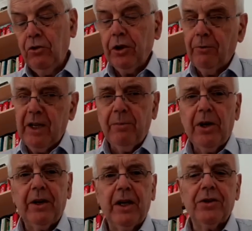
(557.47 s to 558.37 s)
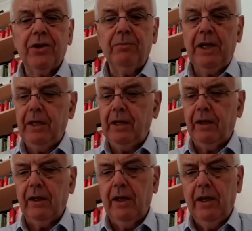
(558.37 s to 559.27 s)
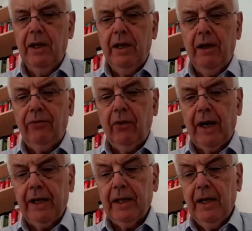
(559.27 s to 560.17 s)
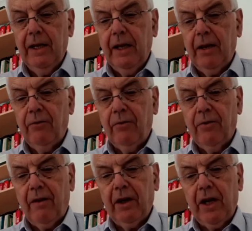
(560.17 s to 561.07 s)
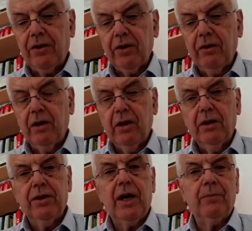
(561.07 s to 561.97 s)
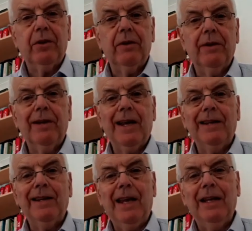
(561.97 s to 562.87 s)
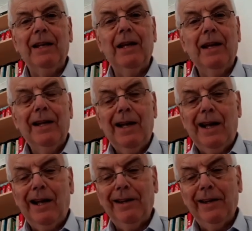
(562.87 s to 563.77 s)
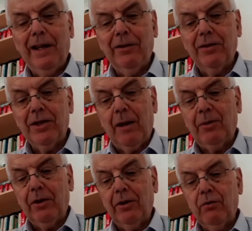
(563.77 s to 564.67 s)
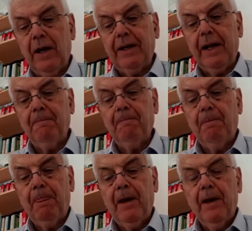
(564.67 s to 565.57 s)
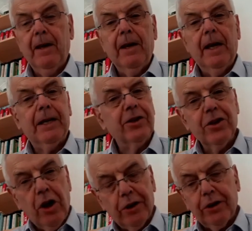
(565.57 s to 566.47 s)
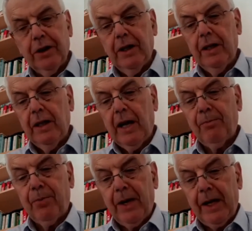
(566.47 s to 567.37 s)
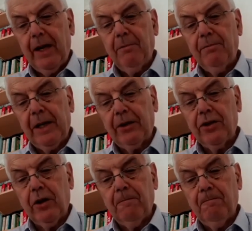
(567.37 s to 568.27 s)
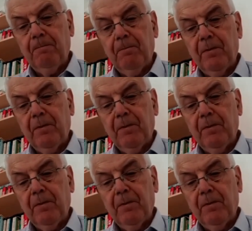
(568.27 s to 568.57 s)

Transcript: You can read about it in some detail, if you like, in Revelation chapter 19 and into chapter 20. It is not a pretty picture.